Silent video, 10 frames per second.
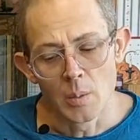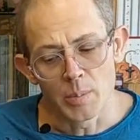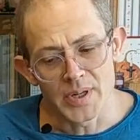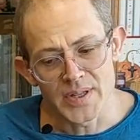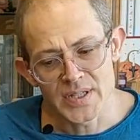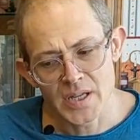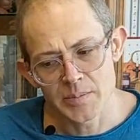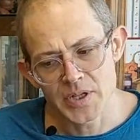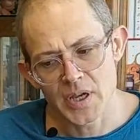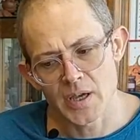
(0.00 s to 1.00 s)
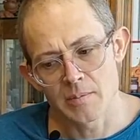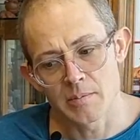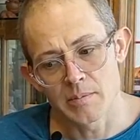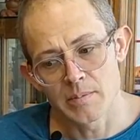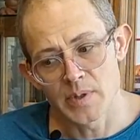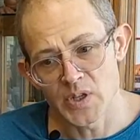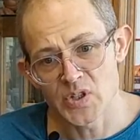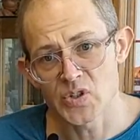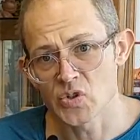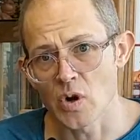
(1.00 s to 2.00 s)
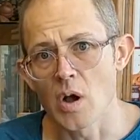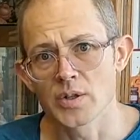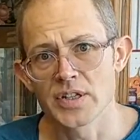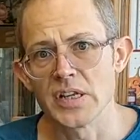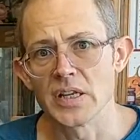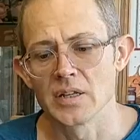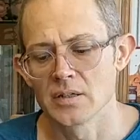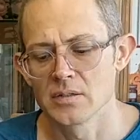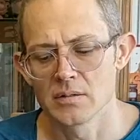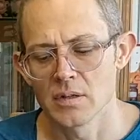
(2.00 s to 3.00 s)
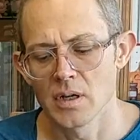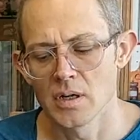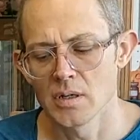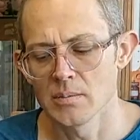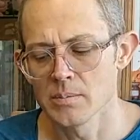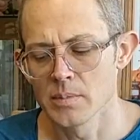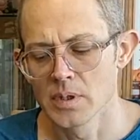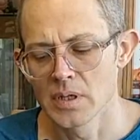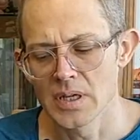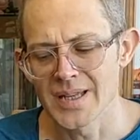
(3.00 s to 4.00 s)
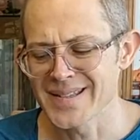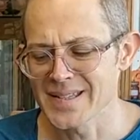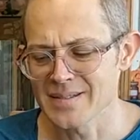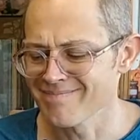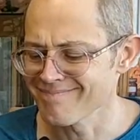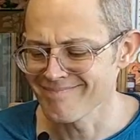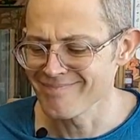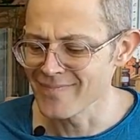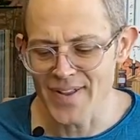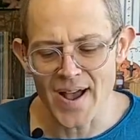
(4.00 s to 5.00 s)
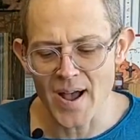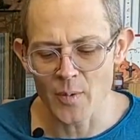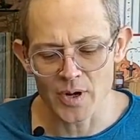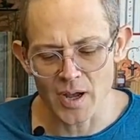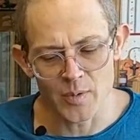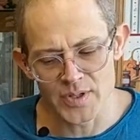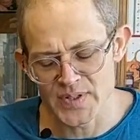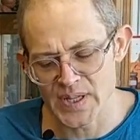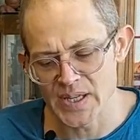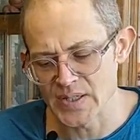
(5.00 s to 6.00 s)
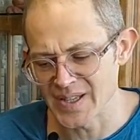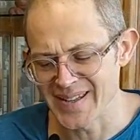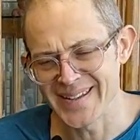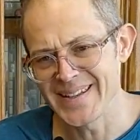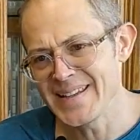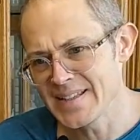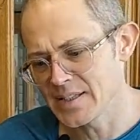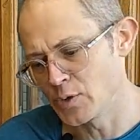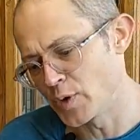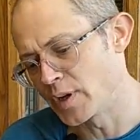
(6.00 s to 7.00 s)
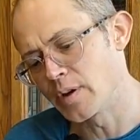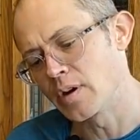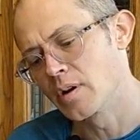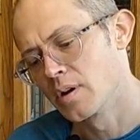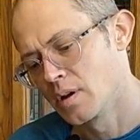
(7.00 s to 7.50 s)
But at the same time, it's a strong tea. It's not what I would say is an easy drinker.